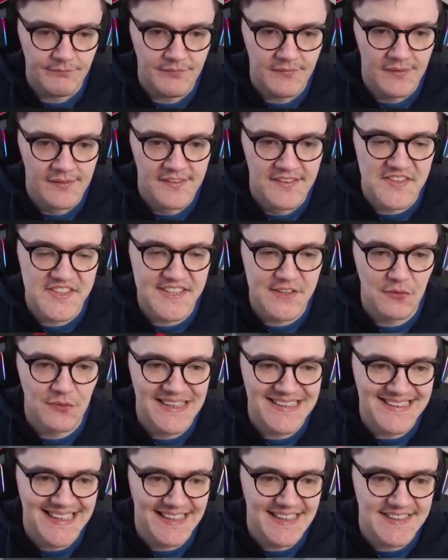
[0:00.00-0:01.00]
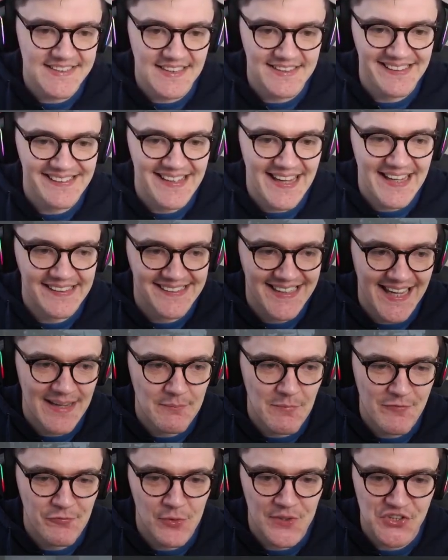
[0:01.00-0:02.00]
you still need to get it done in the end game,
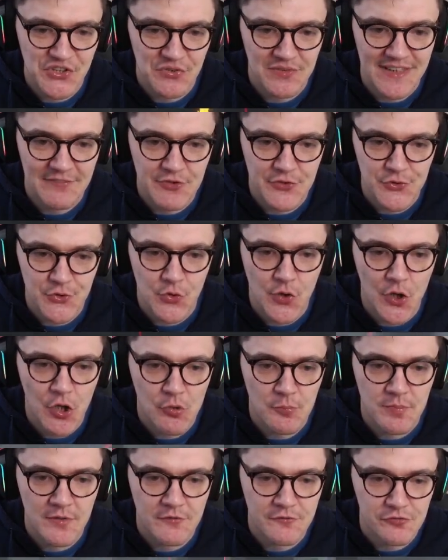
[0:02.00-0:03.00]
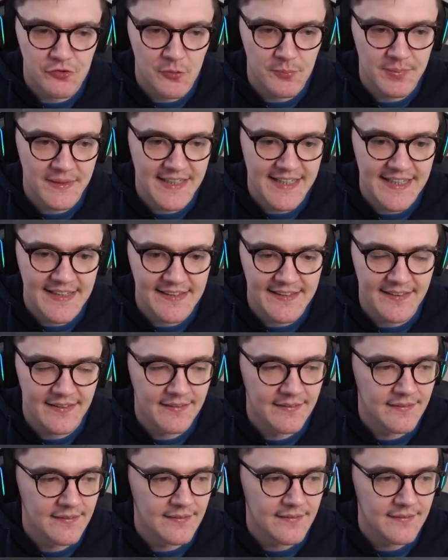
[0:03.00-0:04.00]
otherwise you leave the door open for a Plague
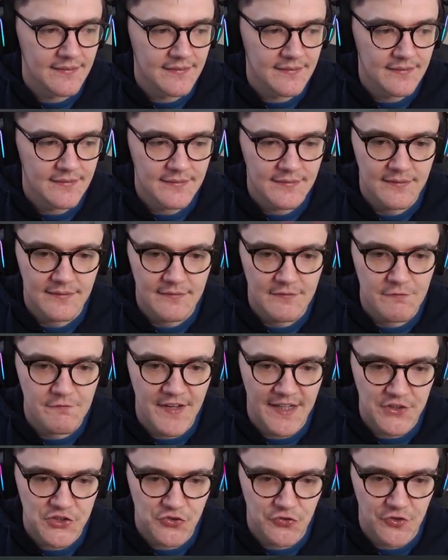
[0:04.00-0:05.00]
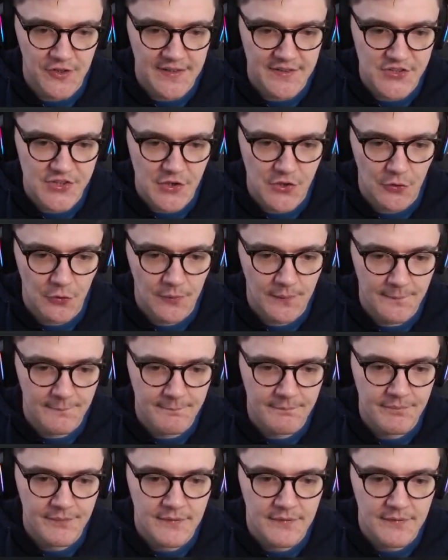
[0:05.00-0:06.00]
victory. So,
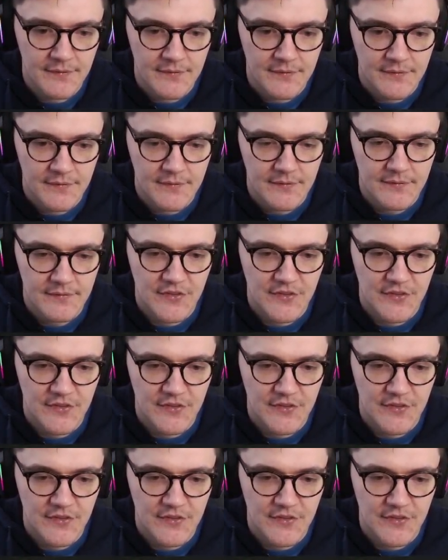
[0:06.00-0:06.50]
the